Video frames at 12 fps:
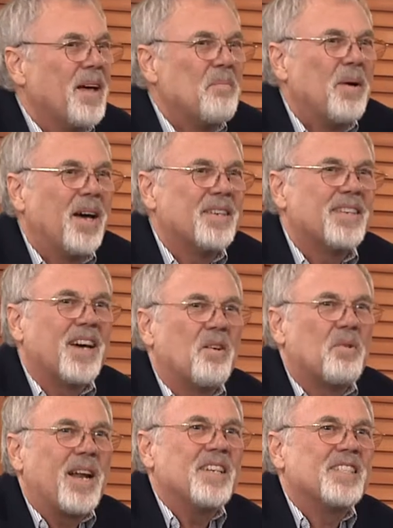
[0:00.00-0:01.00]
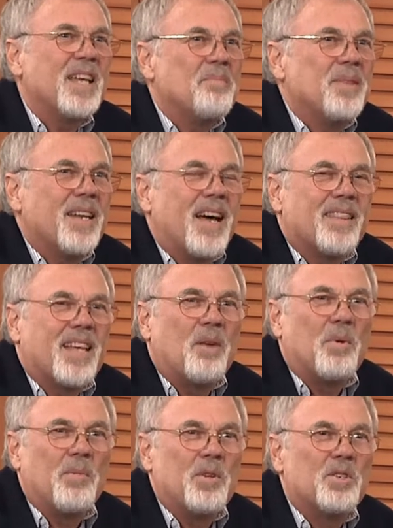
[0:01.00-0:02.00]
but uh, when I stepped in, I
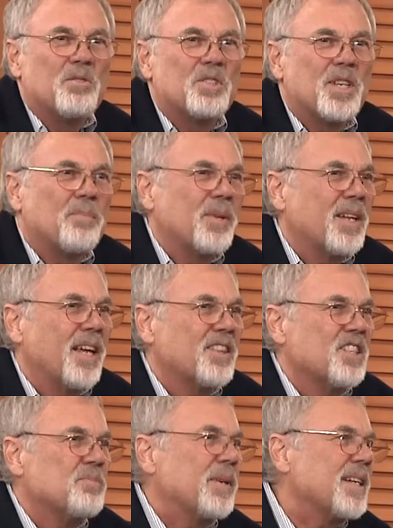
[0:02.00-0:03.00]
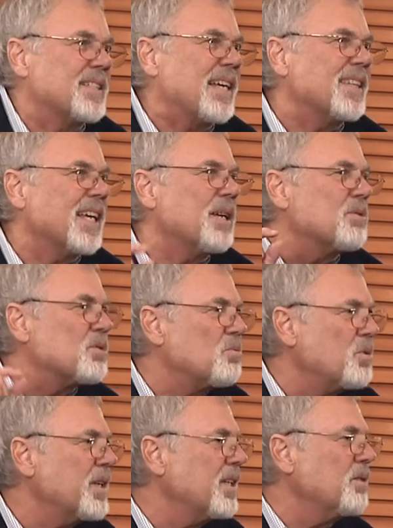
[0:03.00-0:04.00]
thought we would do something like this because I thought it was
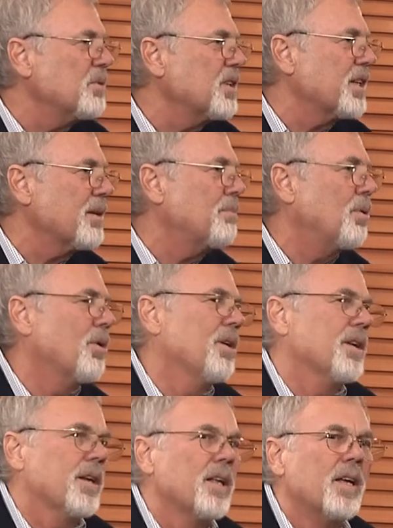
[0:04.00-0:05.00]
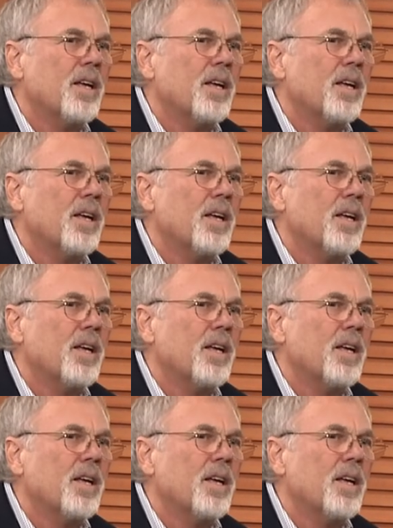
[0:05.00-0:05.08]
really, really important